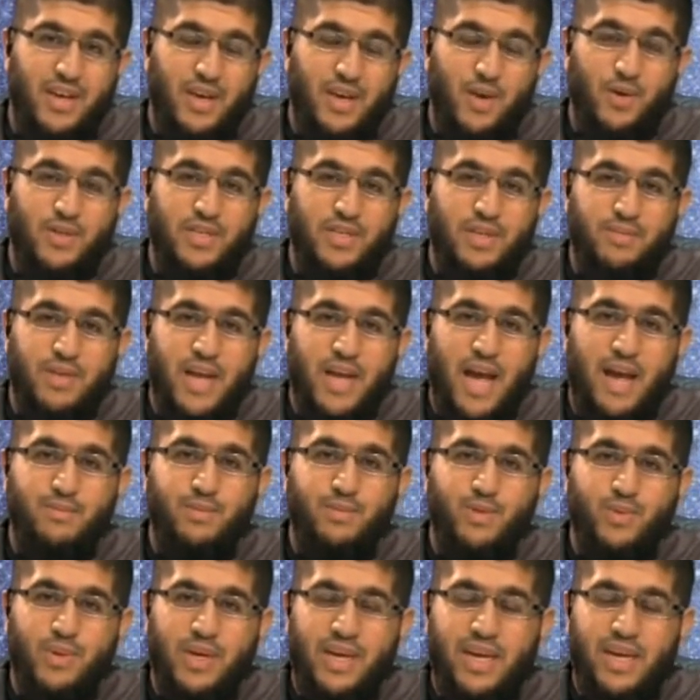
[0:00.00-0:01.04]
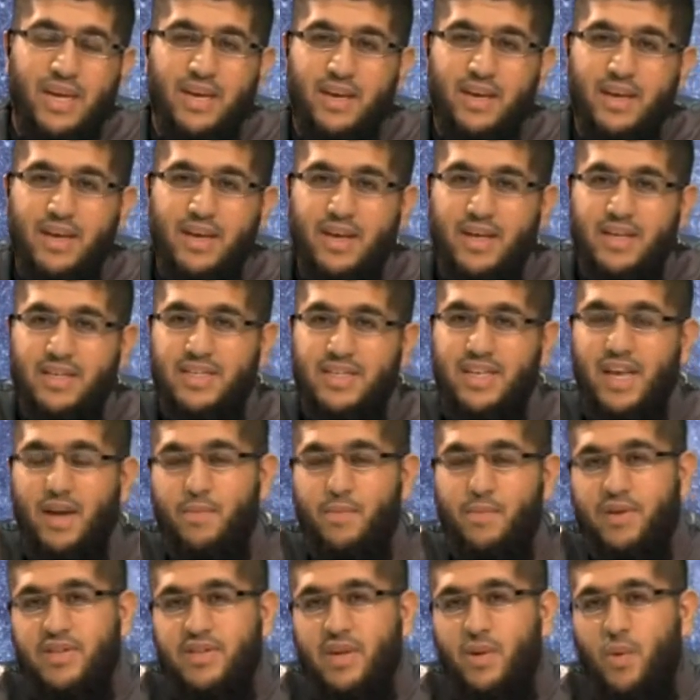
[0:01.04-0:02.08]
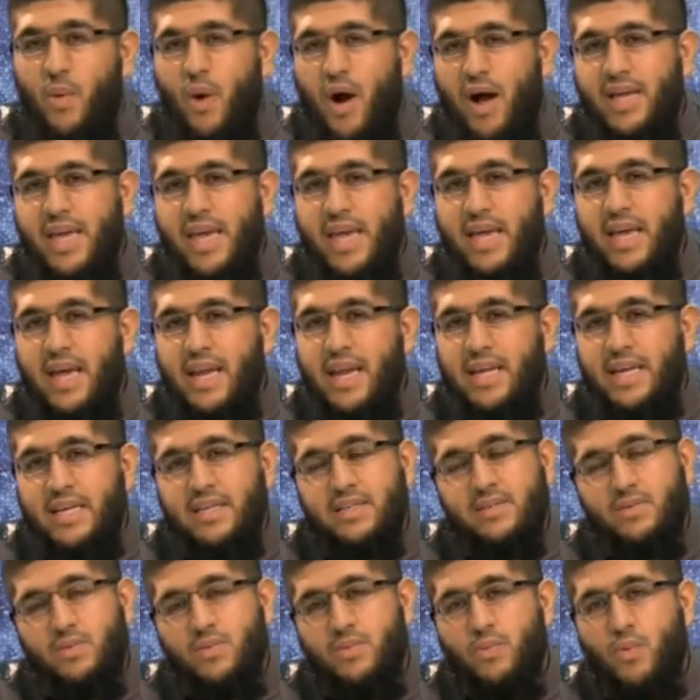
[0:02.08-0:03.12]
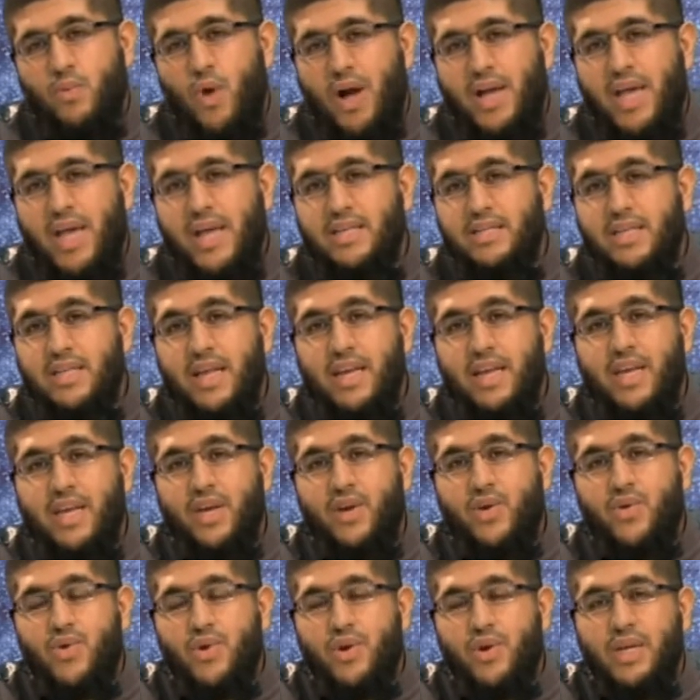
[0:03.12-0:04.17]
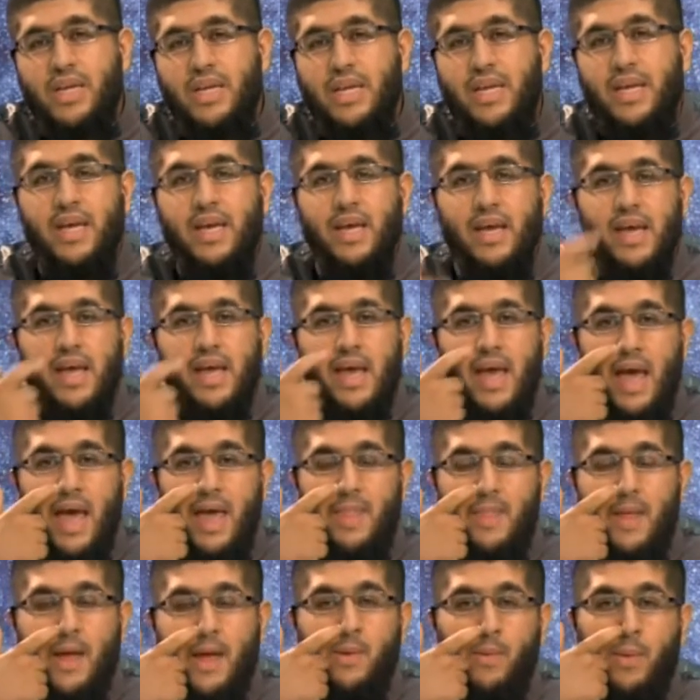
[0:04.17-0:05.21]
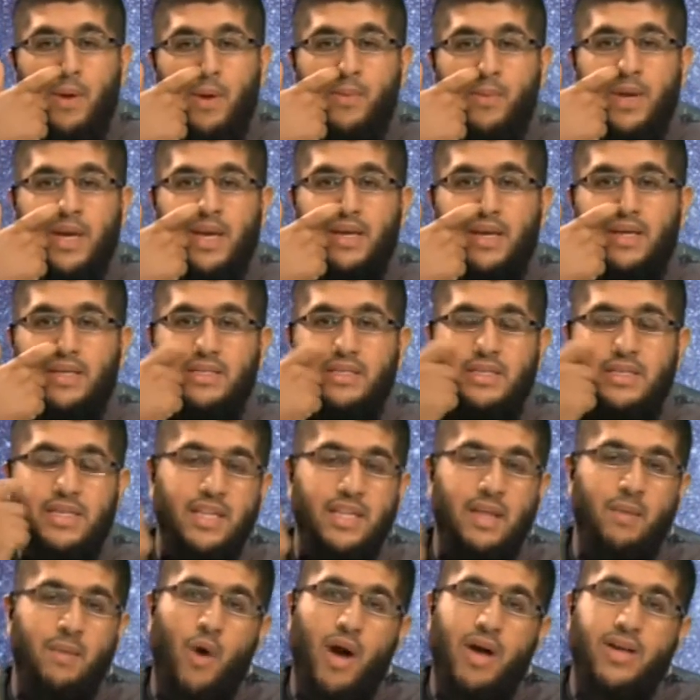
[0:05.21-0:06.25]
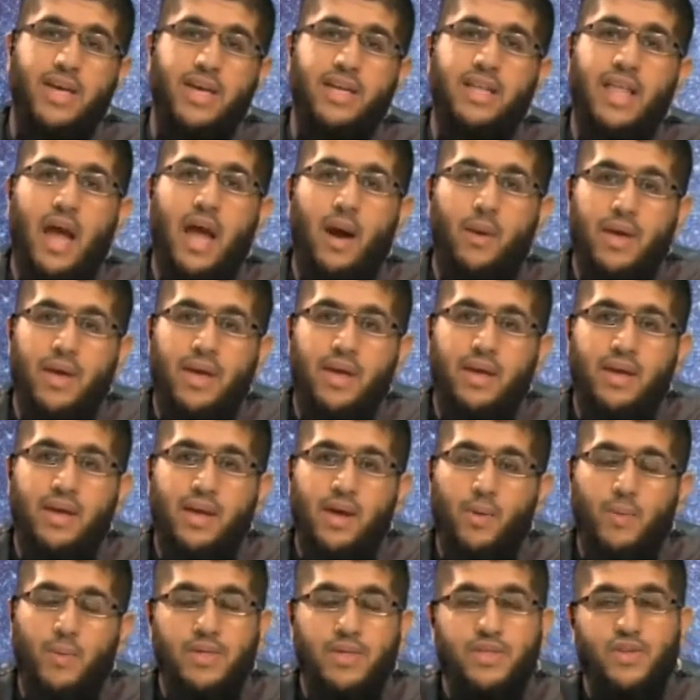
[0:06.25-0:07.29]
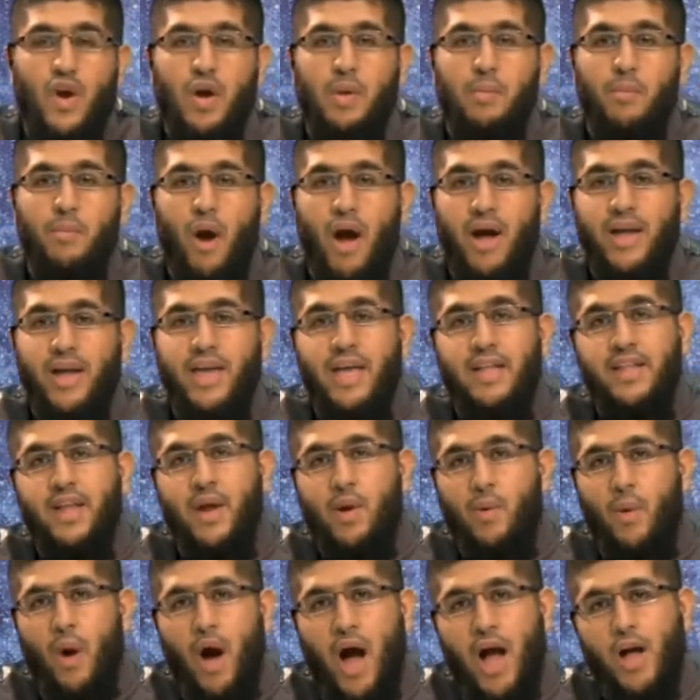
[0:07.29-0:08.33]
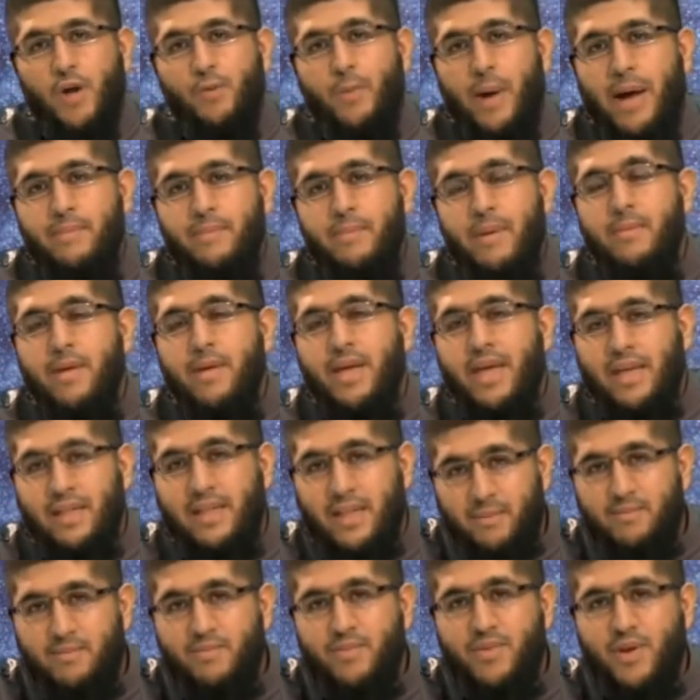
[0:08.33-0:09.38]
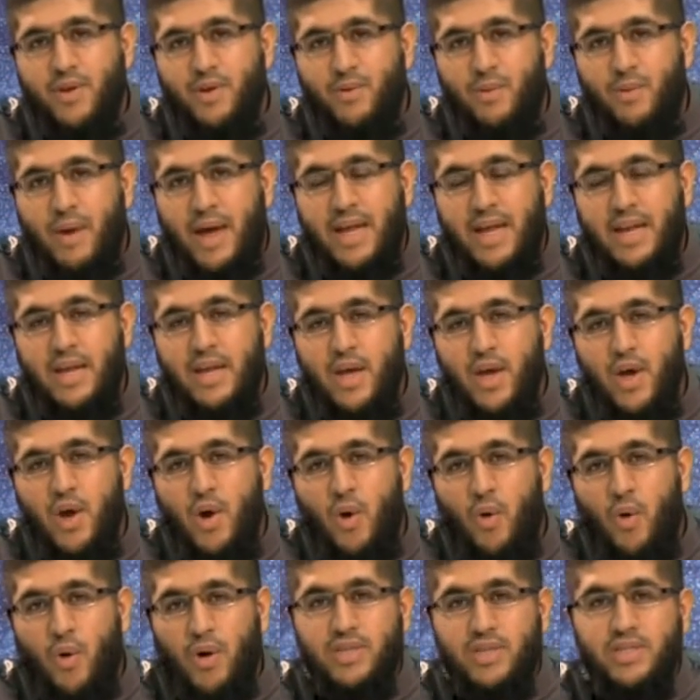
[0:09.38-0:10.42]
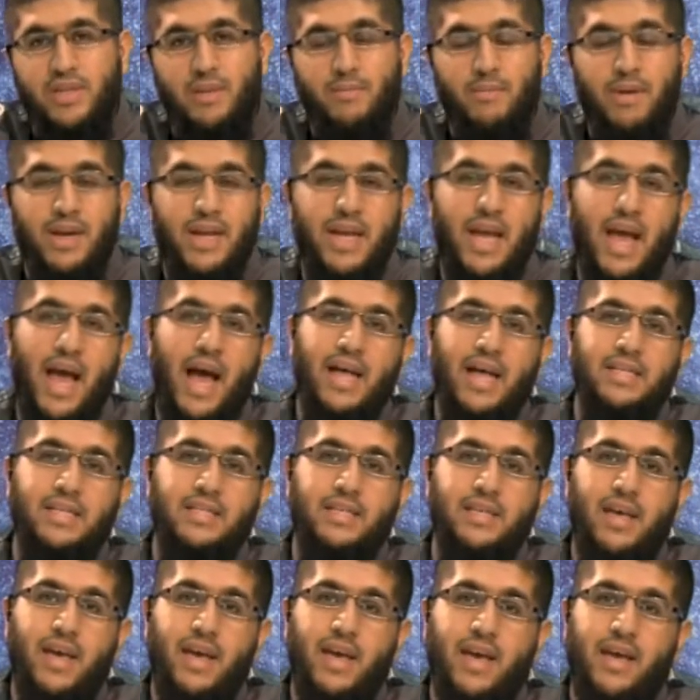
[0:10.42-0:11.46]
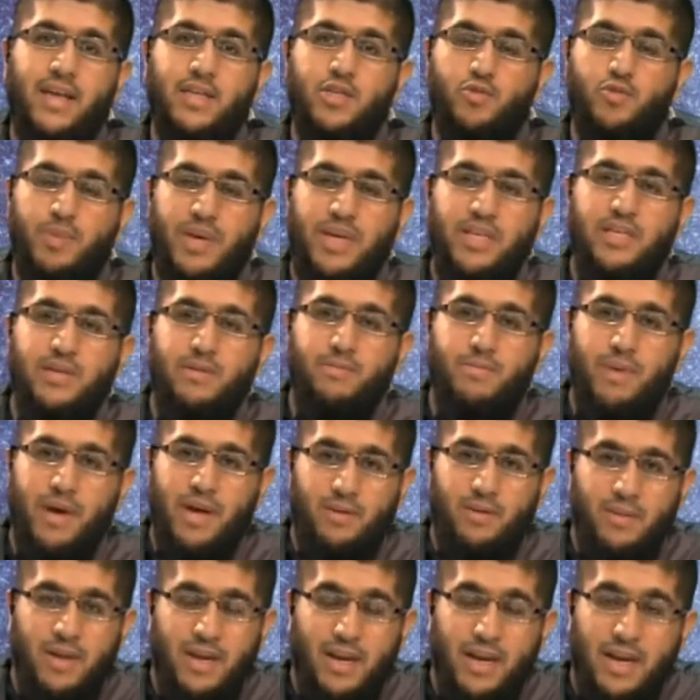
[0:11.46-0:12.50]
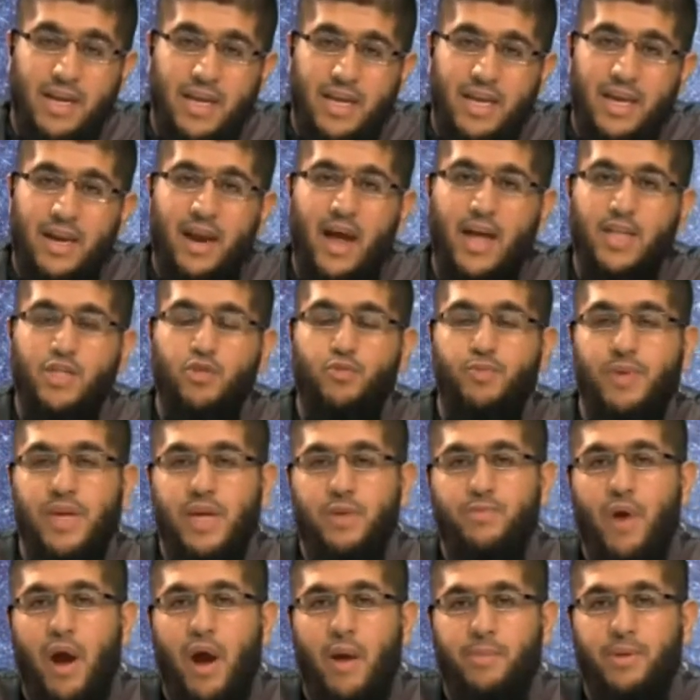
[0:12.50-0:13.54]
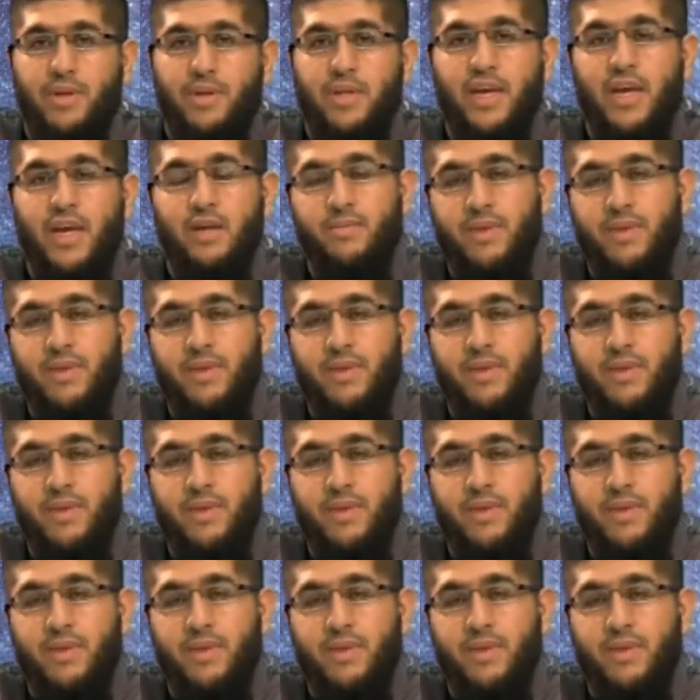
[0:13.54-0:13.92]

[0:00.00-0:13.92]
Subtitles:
You know, sometimes we see a person walking and he's walking slightly crookedly, and then when we see them walking that way, we start mocking their walk by mimicking them, right? Or somebody has a speech impediment and he cannot speak properly,